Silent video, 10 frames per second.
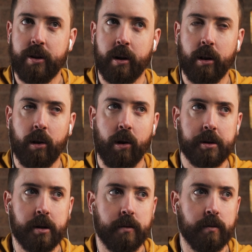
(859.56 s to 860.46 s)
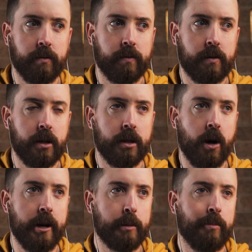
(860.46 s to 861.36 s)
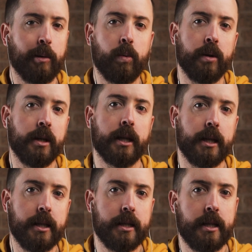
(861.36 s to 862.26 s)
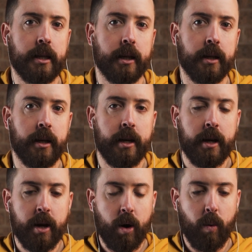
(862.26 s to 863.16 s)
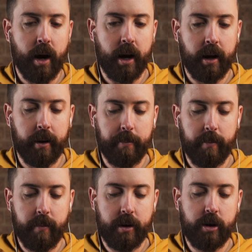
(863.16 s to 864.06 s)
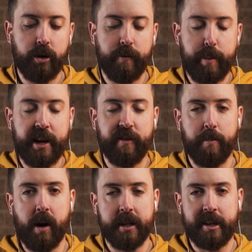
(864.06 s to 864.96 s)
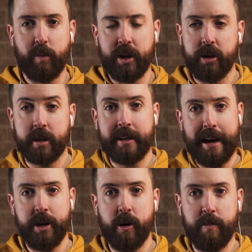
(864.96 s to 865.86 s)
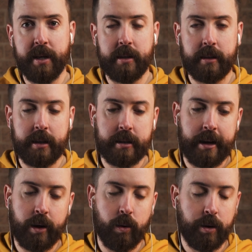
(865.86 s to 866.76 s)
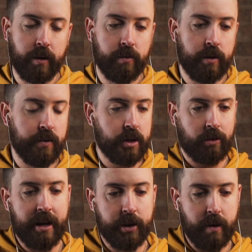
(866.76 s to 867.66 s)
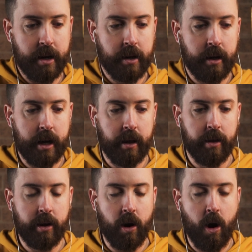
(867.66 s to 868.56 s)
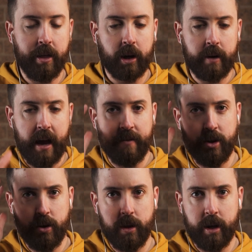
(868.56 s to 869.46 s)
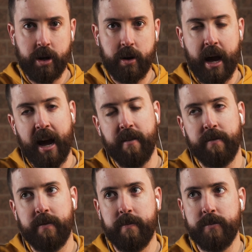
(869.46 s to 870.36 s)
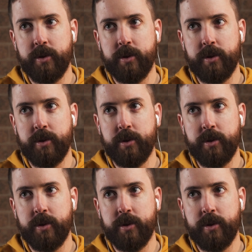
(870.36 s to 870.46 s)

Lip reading: that a lot of designers probably wouldn't consider, where you'd be of a mindset where you'd start your own business, let's say, or you've just graduated, and the only kind of avenue that you'd have